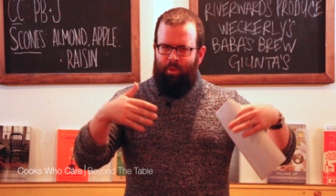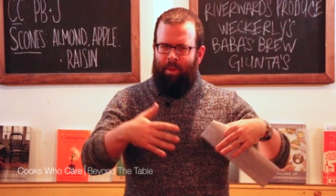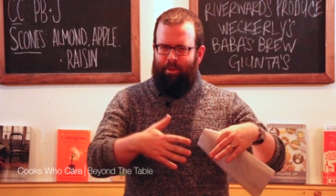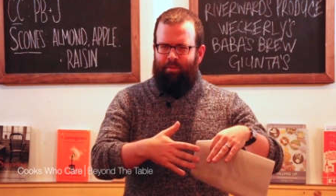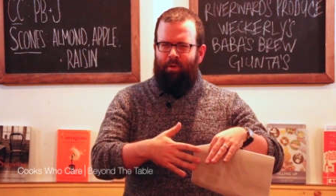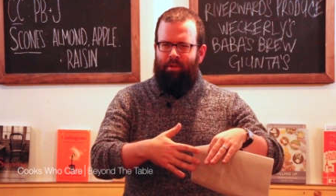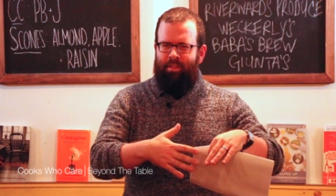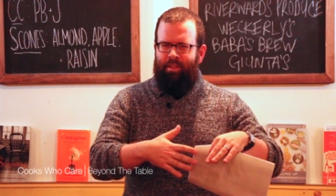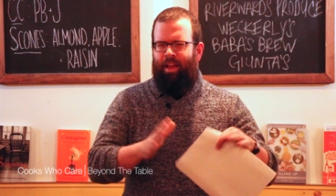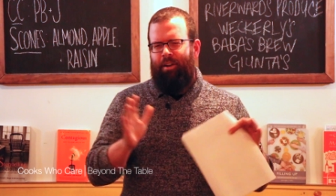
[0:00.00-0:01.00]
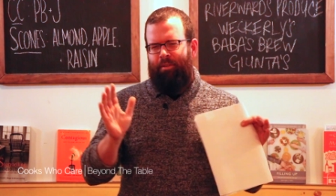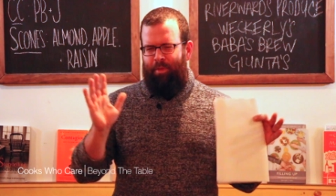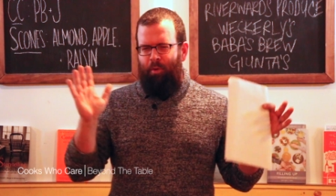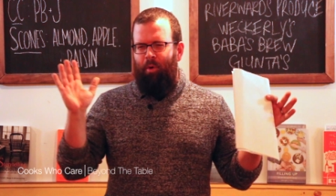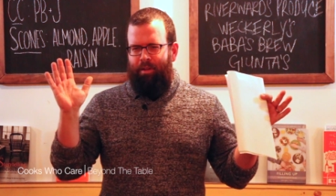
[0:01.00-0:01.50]
Should we maybe just focus on, I don't know,
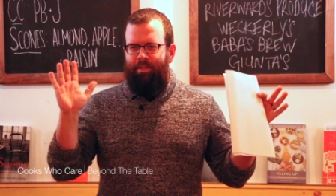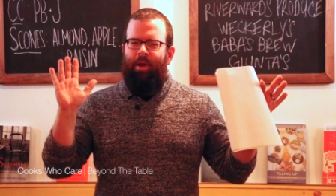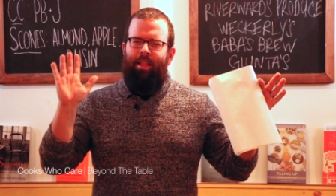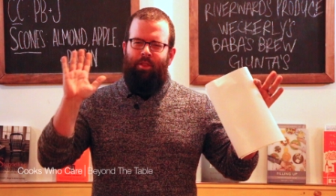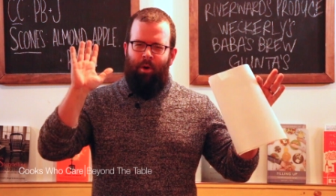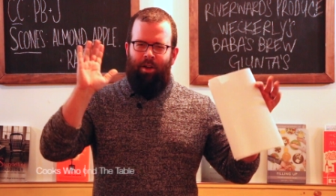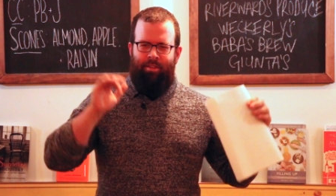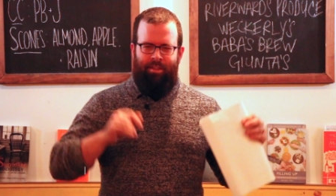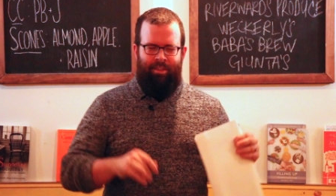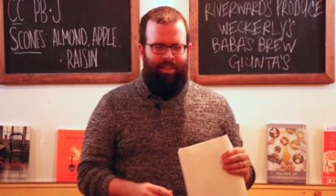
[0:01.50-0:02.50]
the world. Great, the world.